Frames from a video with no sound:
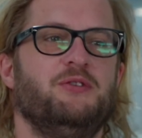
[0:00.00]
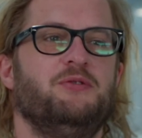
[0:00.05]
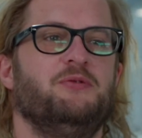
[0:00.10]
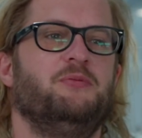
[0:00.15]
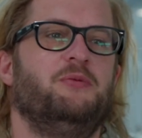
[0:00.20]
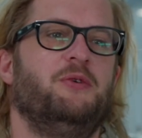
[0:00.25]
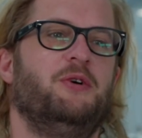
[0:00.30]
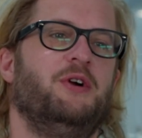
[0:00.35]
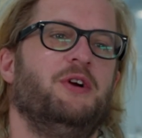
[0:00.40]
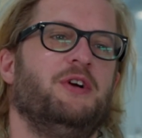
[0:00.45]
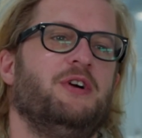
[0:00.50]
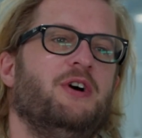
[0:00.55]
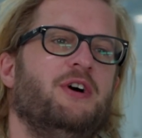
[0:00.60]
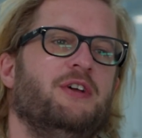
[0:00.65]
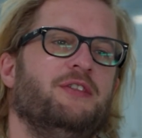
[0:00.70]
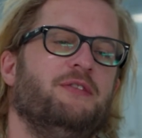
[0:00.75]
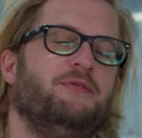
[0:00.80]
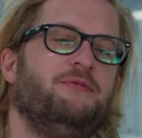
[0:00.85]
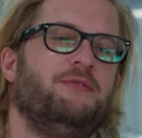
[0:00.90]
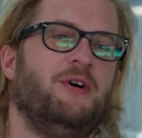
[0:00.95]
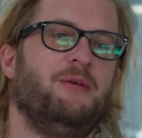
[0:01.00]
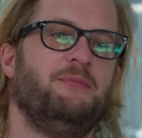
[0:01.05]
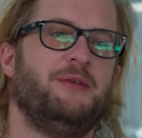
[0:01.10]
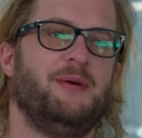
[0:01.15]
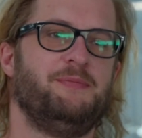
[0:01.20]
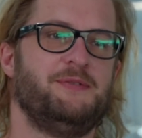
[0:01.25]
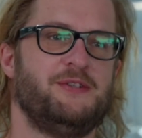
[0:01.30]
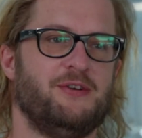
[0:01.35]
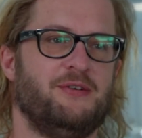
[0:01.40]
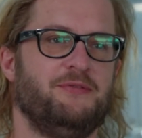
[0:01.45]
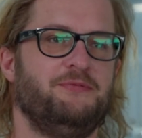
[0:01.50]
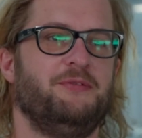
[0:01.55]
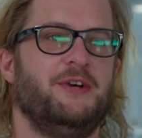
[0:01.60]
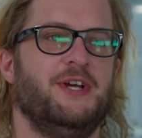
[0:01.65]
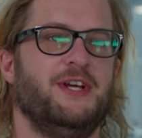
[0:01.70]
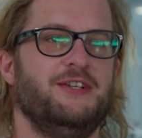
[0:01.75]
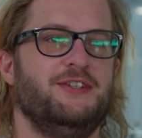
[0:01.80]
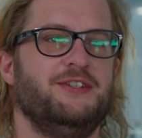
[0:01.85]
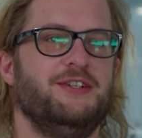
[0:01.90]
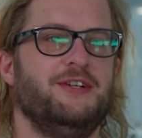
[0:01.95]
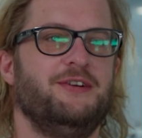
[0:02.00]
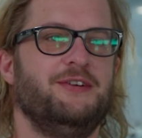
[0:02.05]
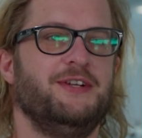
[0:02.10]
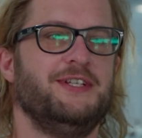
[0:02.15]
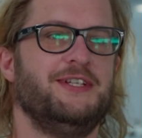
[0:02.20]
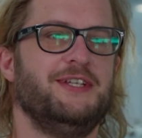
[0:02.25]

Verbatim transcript: to work on the Formlab software engineering